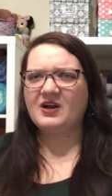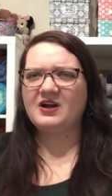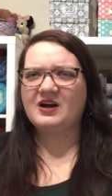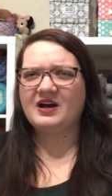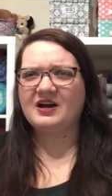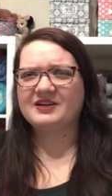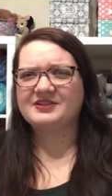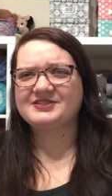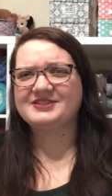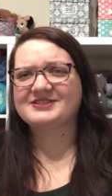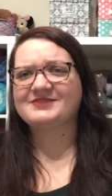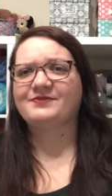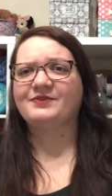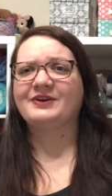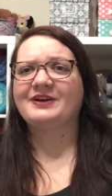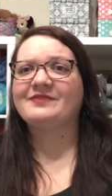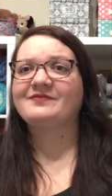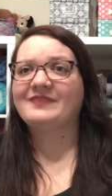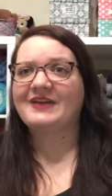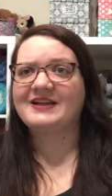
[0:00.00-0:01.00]
uh, just for
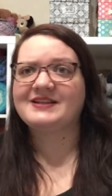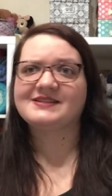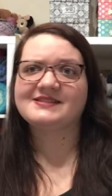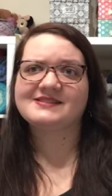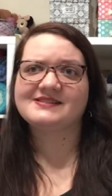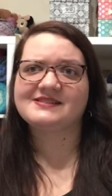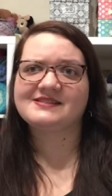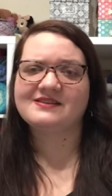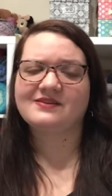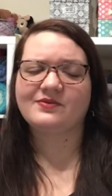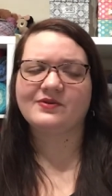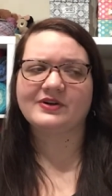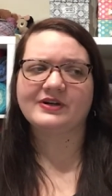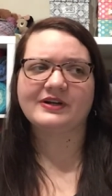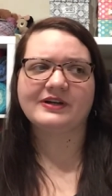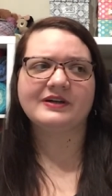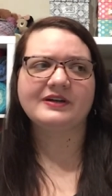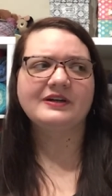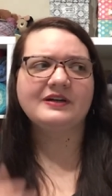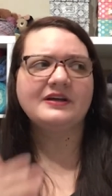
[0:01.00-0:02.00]
events or